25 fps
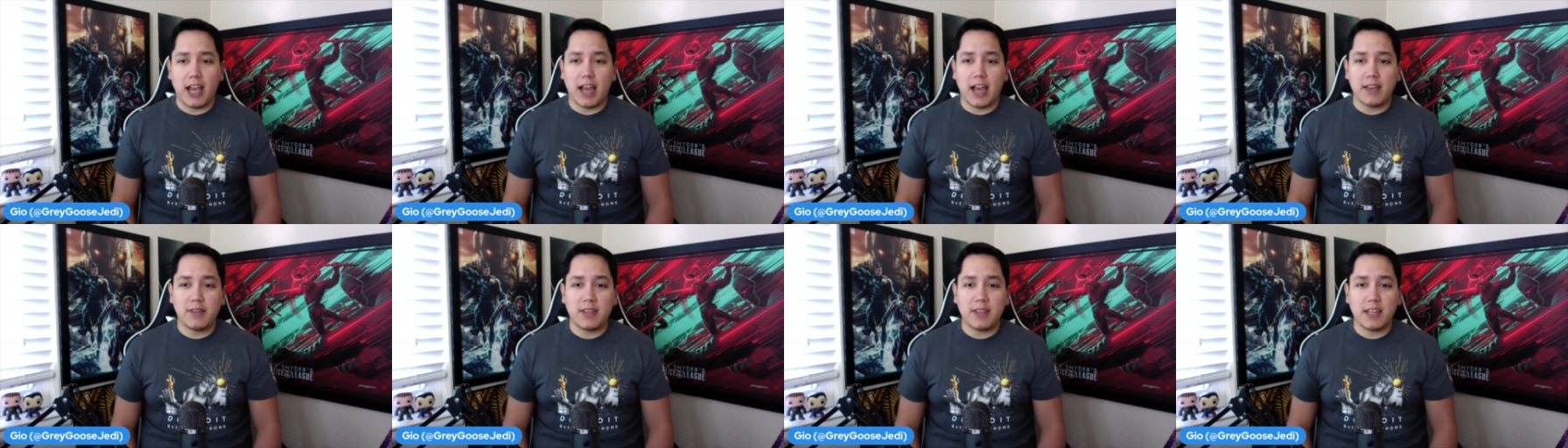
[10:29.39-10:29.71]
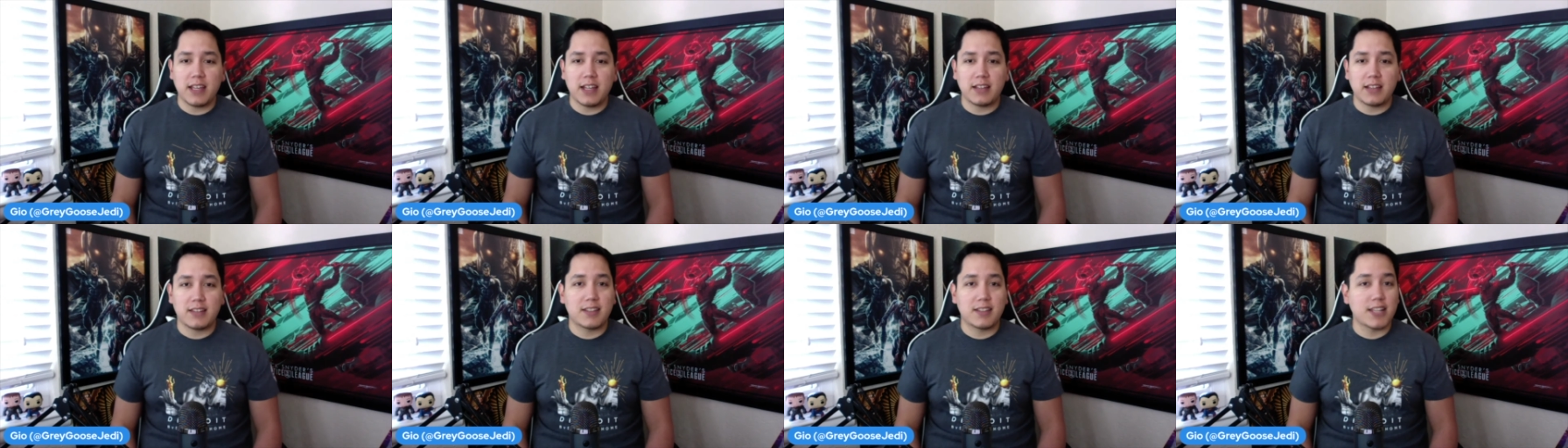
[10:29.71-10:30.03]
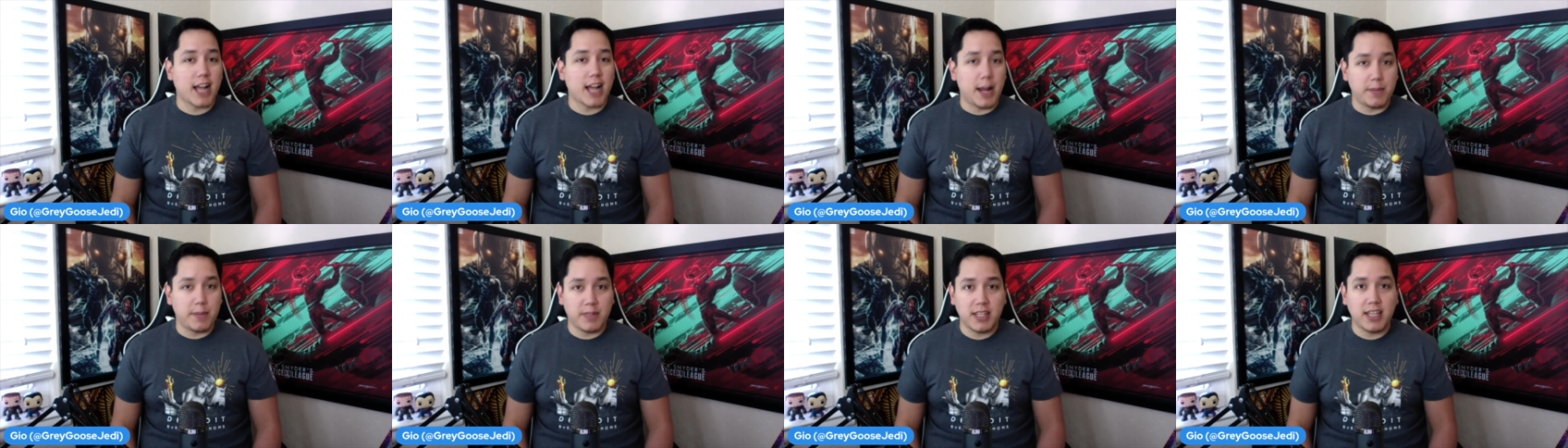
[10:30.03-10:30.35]
I think it's
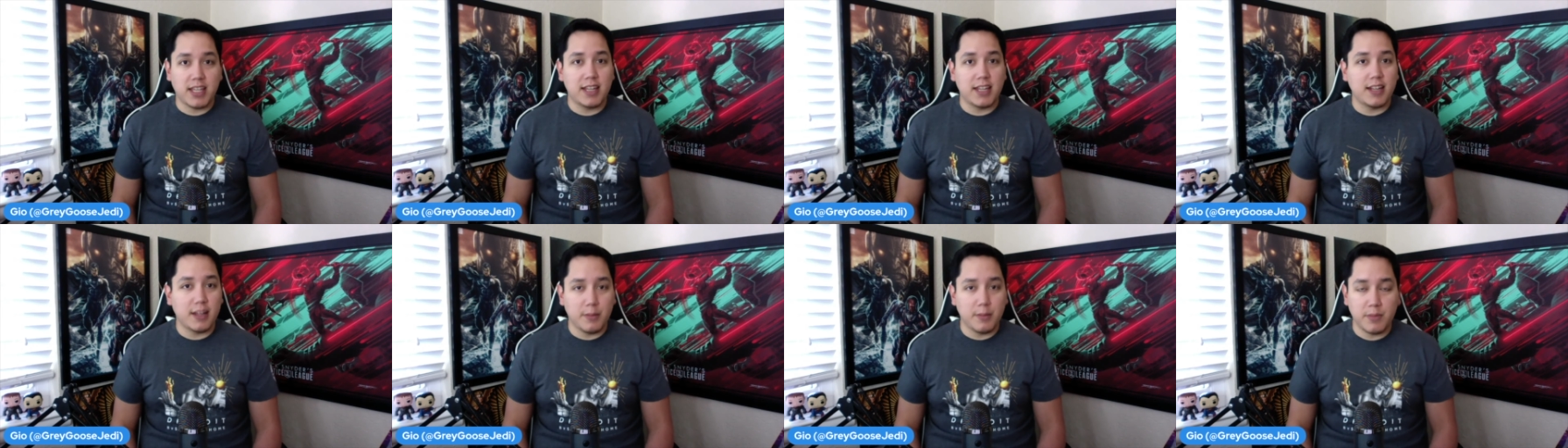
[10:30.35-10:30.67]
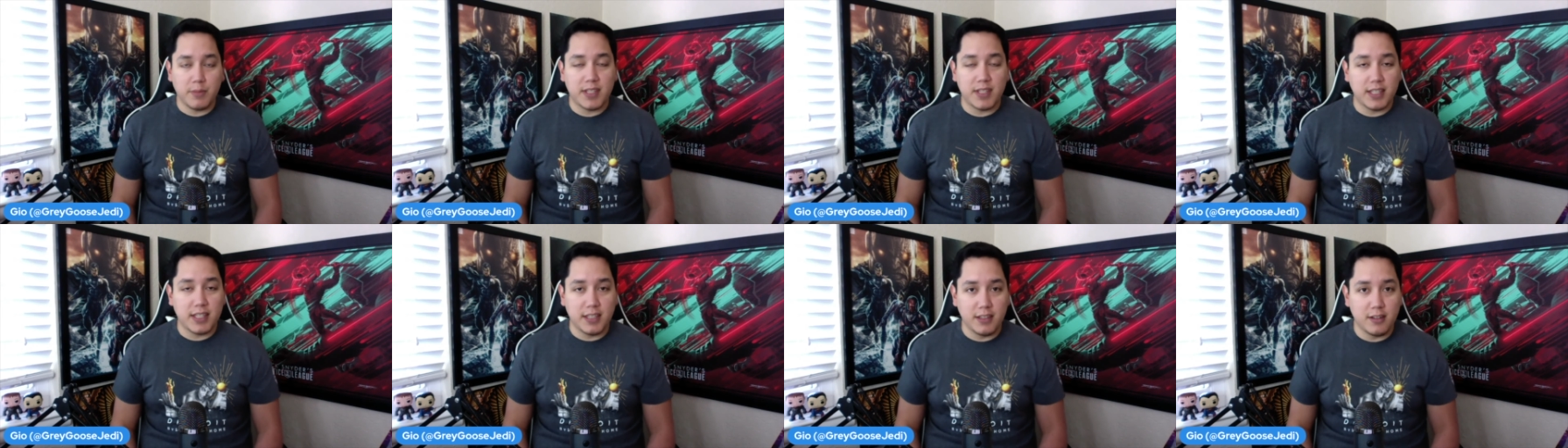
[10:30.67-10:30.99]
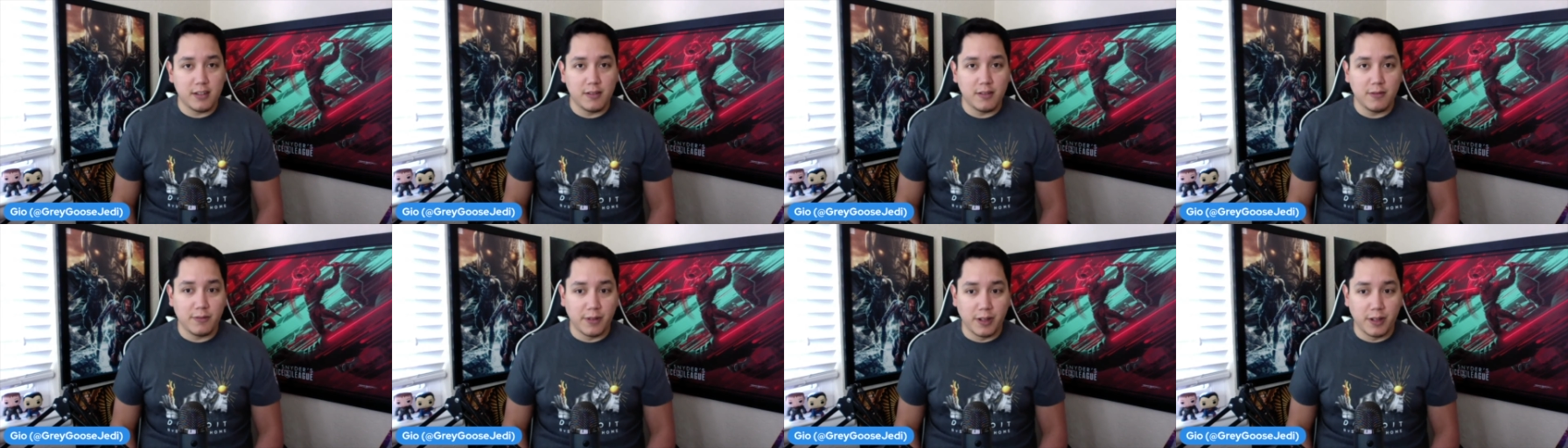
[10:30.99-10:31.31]
top 10
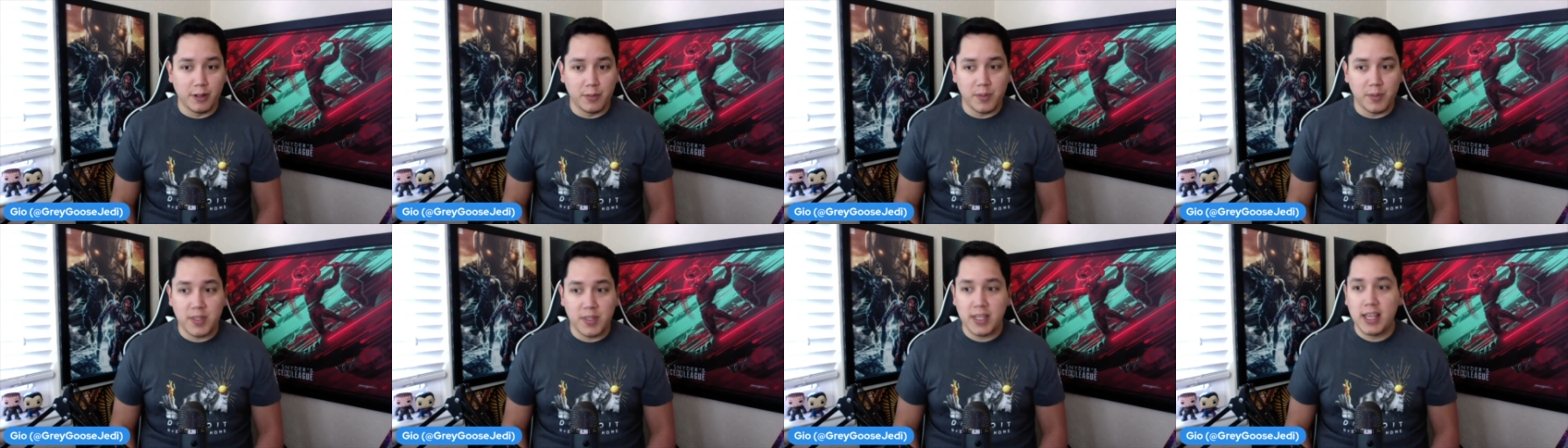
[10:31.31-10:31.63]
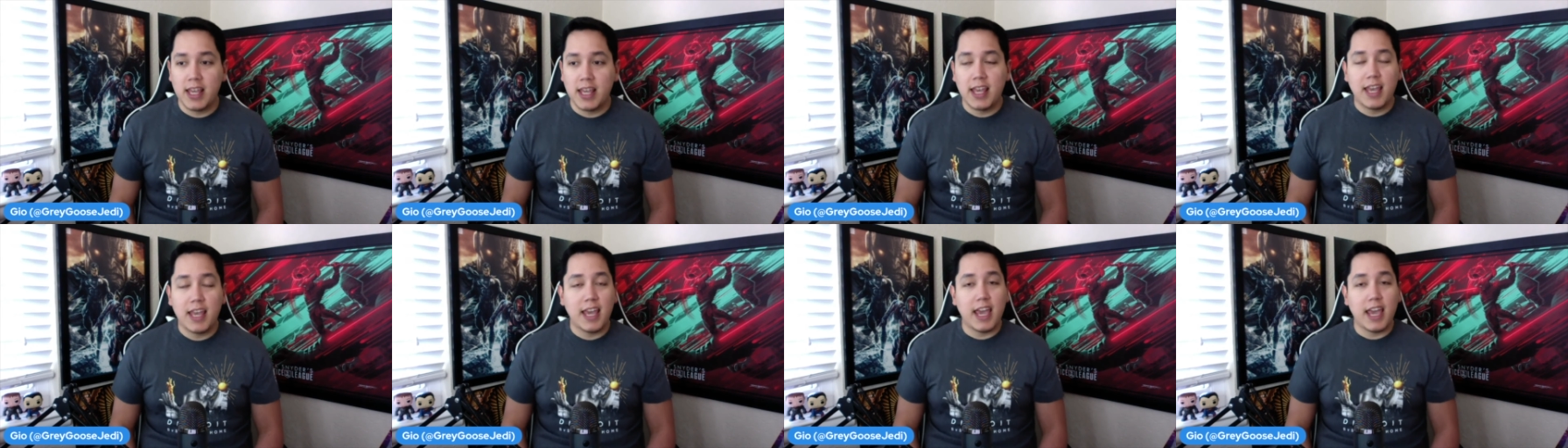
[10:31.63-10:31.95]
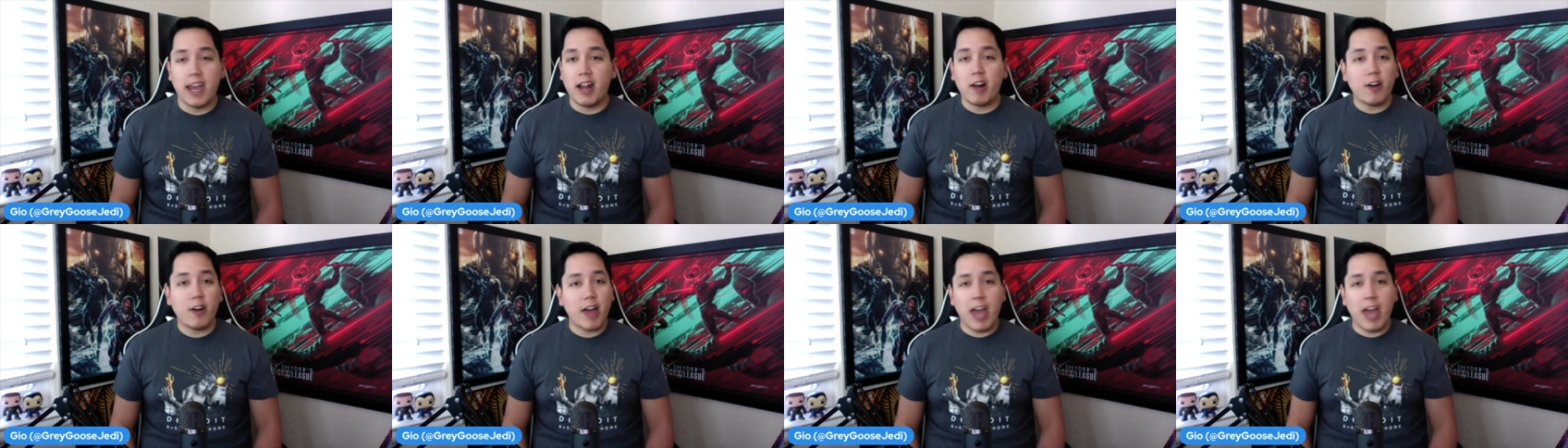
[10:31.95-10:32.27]
MCU films,
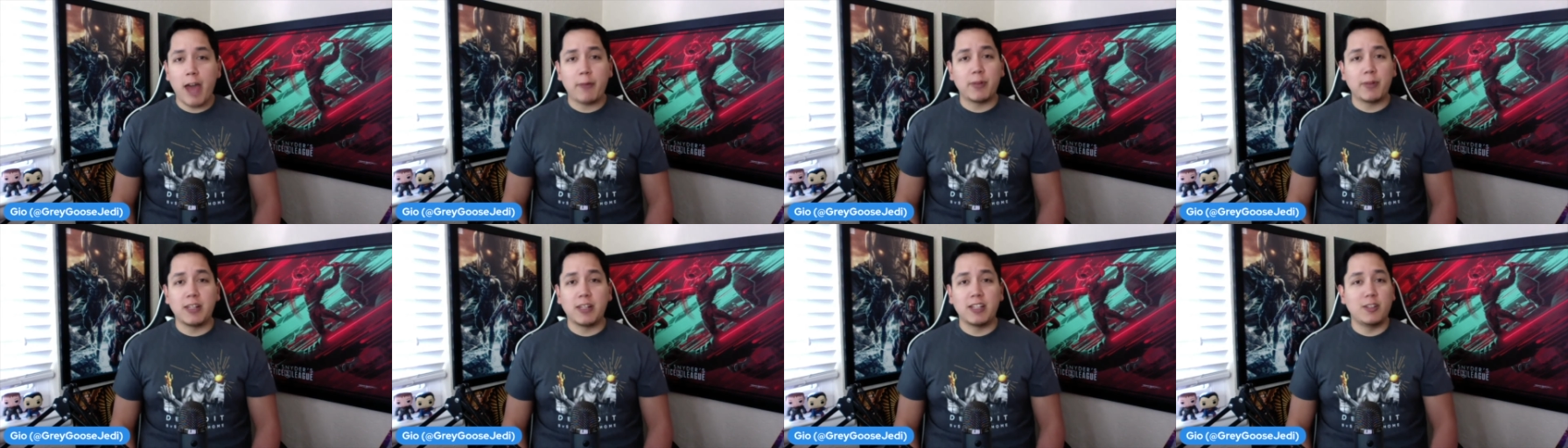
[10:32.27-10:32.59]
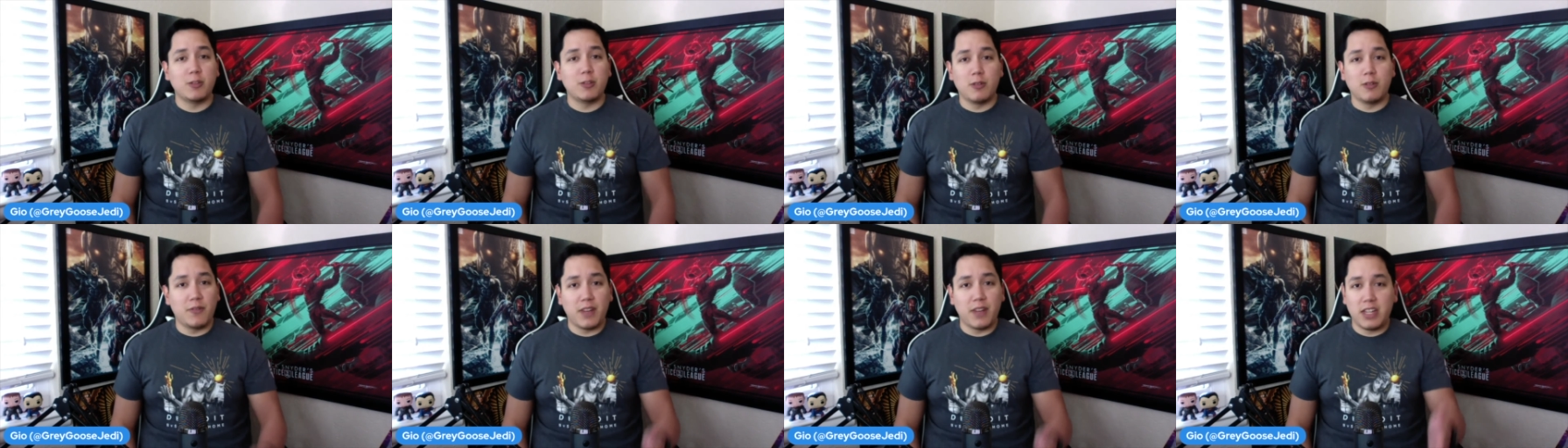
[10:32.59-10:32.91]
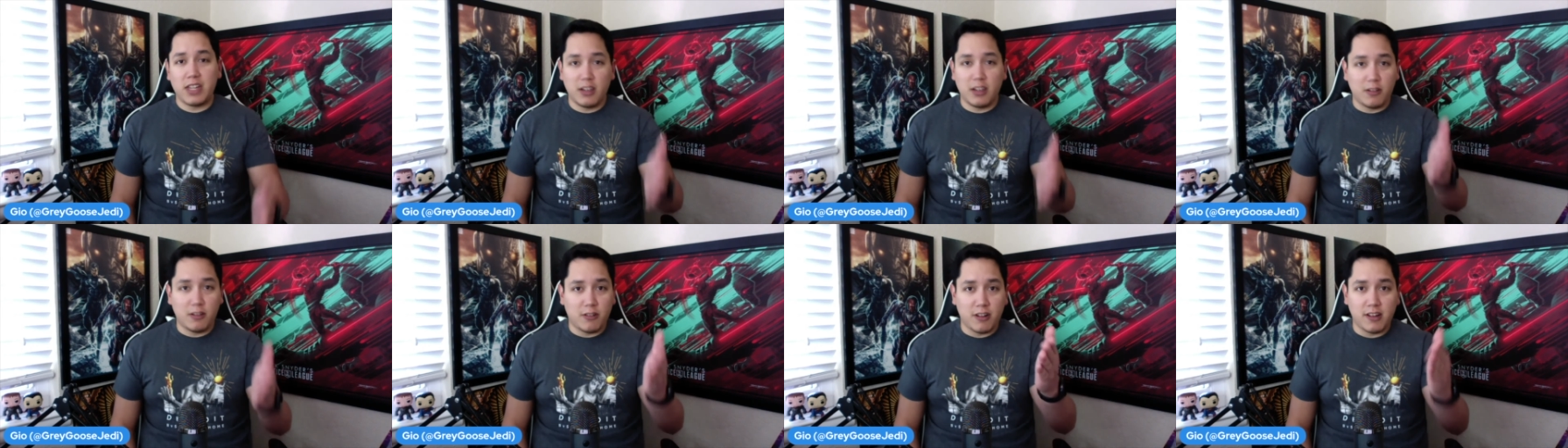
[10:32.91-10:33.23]
and I'll happily do a
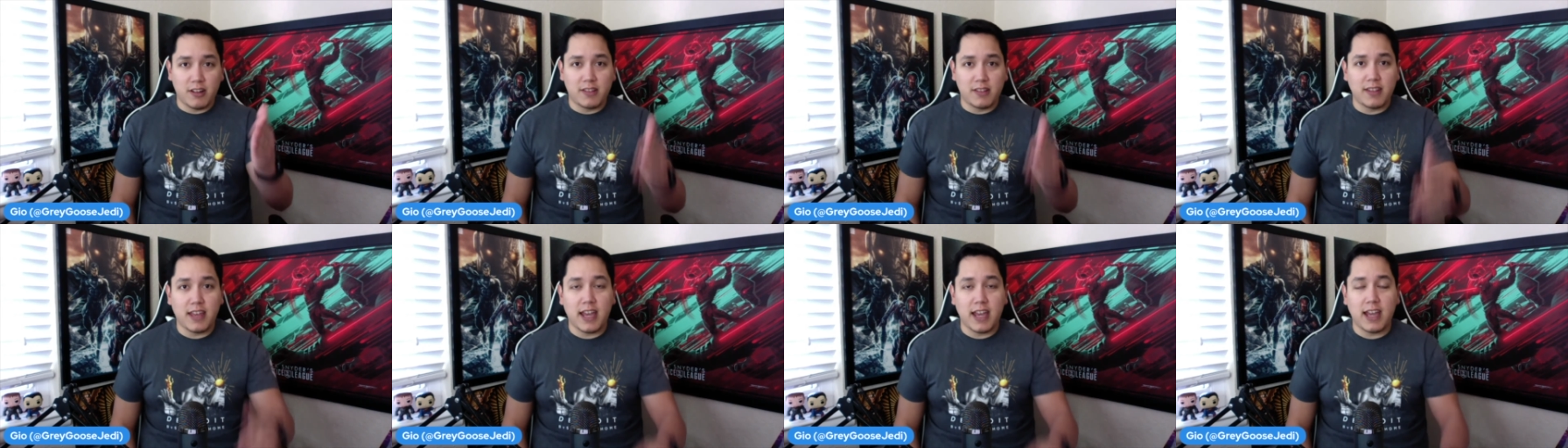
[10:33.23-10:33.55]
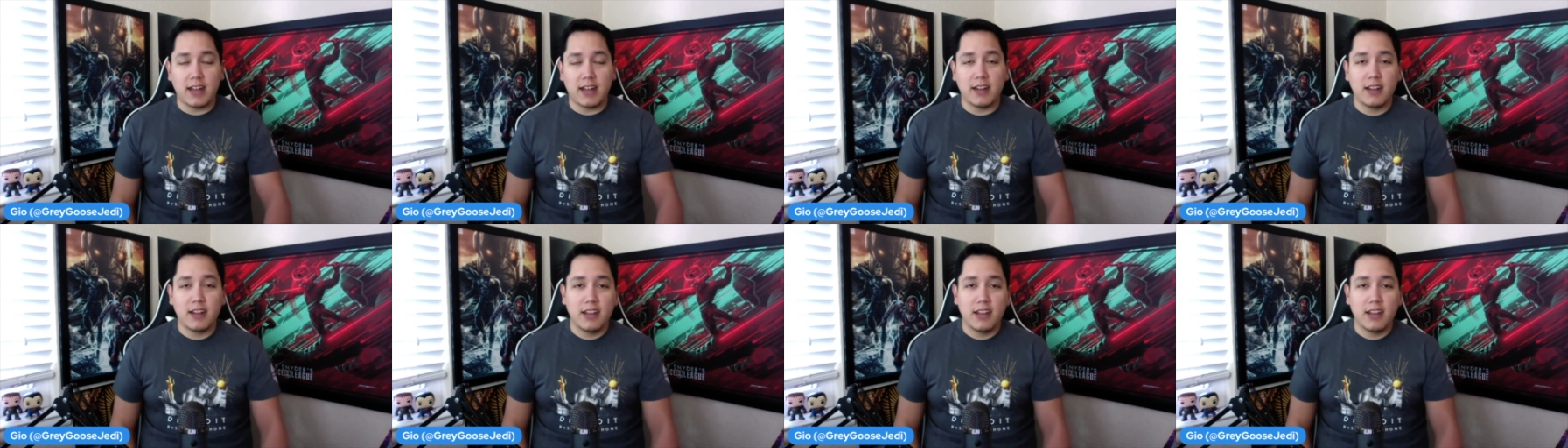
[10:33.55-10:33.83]
video on that